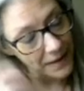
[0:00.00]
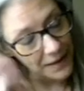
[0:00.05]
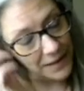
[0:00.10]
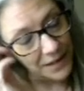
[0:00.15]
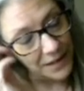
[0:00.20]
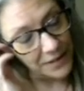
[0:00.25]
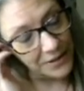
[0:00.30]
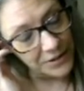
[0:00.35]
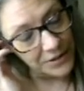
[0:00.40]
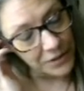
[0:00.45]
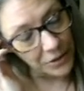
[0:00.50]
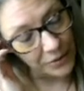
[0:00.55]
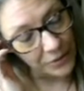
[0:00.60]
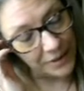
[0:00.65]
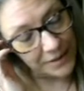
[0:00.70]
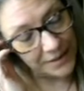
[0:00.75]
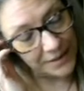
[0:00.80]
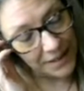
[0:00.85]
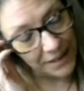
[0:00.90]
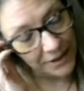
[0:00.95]
So,
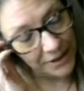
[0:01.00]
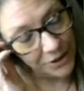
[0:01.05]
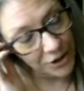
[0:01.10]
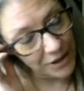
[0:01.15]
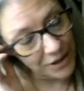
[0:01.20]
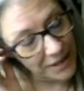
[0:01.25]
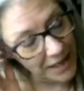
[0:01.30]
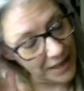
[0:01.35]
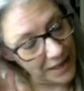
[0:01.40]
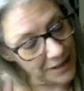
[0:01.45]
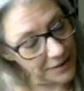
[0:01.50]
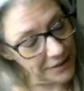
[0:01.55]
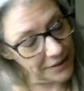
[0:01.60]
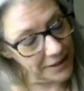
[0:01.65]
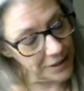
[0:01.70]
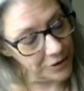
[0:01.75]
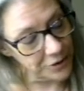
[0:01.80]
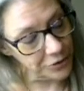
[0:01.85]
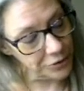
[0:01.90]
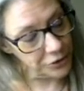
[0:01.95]
intelligent,
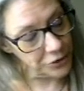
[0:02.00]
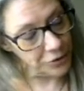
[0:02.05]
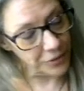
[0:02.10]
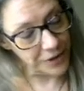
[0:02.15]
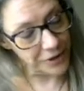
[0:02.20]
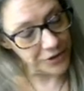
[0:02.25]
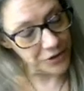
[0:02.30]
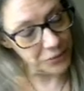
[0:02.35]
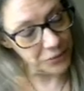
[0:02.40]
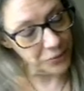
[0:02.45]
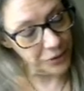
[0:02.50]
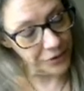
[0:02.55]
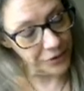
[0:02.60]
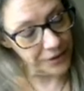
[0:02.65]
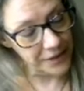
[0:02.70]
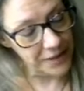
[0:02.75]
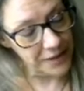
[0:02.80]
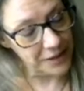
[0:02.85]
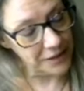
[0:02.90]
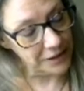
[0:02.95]
analytical,
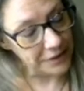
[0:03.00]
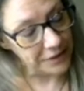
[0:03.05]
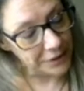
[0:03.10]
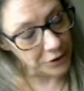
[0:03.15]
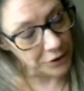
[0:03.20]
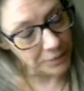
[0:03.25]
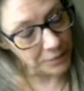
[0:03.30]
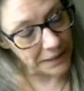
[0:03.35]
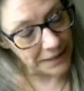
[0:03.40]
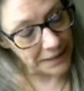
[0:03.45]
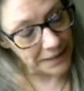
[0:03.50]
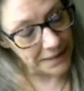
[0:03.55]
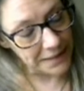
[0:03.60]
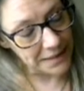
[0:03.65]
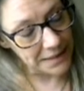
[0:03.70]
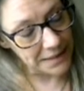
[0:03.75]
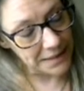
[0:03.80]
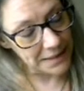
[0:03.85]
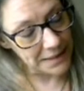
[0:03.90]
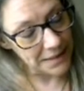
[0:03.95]
trustworthy, clear
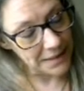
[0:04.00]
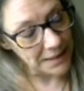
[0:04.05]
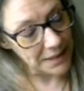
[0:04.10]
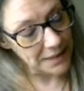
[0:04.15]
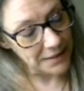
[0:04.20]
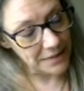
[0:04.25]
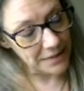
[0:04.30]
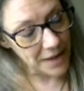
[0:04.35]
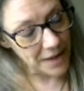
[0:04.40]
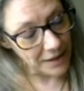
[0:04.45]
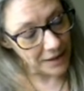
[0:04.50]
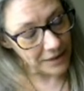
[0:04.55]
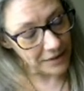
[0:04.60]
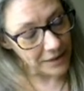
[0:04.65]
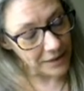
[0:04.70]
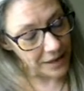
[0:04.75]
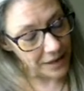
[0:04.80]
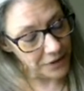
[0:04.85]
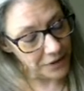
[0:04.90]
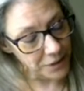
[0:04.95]
minded, not
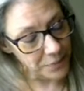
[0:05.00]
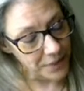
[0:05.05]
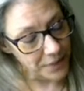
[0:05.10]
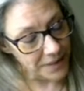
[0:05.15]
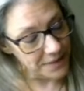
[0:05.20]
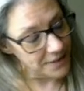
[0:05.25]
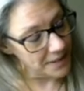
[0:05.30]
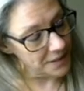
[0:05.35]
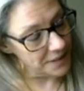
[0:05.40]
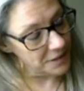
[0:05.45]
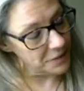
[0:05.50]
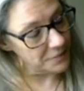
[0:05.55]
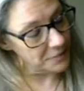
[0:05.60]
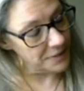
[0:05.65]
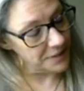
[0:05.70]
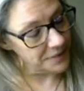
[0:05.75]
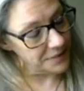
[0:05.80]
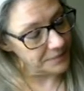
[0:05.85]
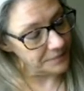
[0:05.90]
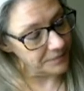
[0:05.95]
clouded by
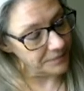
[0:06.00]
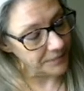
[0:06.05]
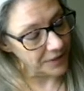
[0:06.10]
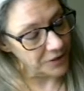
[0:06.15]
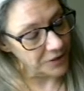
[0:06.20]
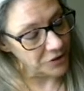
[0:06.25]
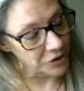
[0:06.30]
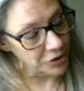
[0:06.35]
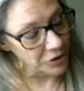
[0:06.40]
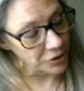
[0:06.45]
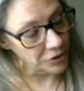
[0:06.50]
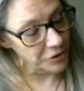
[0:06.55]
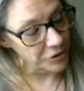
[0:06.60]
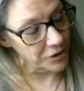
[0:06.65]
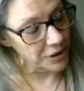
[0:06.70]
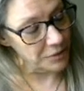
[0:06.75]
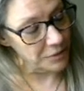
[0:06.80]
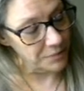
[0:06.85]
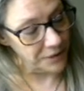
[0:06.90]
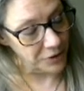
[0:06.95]
sentiment, Stern
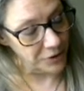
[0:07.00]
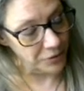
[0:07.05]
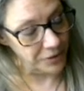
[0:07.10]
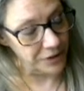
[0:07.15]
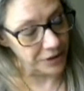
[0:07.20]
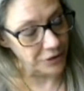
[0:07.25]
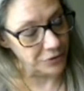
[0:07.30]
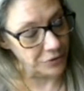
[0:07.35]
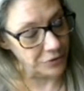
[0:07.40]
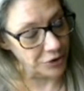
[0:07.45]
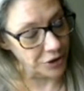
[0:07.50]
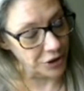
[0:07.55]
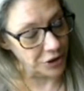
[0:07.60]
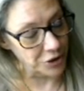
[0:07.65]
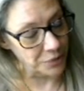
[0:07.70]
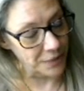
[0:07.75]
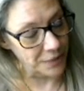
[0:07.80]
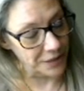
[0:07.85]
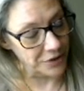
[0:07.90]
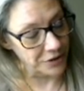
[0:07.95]
can be critical,
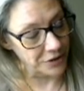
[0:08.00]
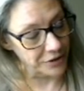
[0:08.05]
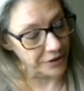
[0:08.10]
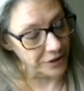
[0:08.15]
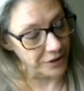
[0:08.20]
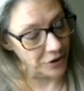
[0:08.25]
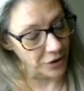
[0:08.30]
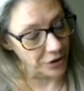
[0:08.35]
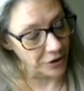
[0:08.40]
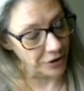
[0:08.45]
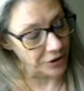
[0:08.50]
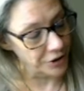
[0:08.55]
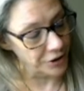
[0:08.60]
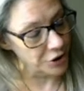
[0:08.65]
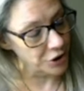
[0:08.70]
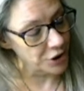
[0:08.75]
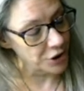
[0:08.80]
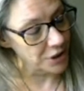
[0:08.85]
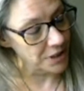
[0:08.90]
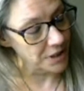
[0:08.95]
judgmental, and
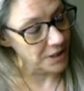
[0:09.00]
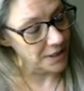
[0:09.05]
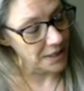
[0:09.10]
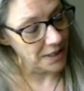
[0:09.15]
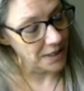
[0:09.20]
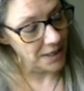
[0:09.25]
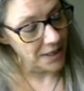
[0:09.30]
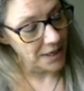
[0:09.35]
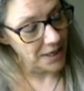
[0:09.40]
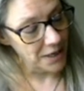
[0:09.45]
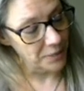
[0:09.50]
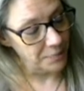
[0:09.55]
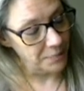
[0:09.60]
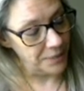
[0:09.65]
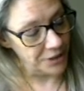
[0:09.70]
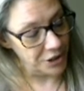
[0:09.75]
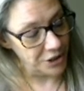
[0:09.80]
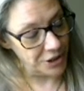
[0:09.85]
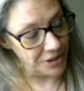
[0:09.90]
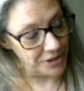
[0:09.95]
harsh,
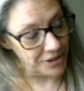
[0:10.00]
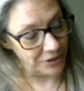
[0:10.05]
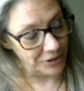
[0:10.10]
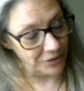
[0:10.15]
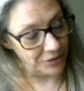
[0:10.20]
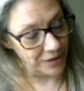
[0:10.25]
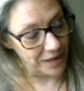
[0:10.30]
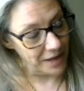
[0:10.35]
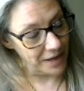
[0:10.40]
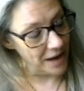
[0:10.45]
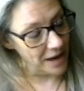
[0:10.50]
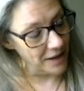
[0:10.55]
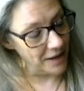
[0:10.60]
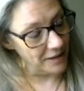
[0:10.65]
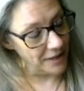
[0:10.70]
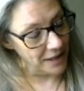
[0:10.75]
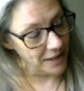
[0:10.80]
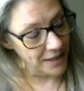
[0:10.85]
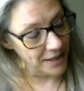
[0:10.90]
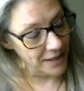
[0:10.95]
but she's a great
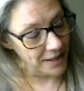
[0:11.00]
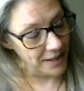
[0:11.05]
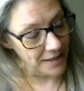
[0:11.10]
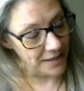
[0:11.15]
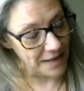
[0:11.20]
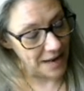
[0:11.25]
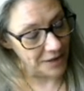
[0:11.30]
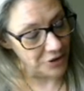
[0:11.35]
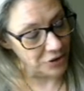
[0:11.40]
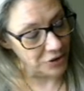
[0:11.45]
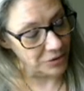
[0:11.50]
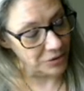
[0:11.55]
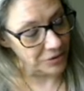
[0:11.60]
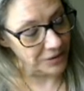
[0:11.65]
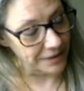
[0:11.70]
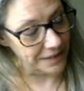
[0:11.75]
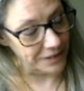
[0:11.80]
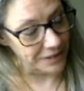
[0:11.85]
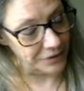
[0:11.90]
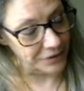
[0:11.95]
ally, a natural
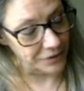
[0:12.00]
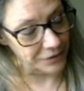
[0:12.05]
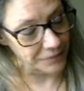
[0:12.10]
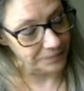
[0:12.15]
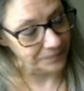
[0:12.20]
leader.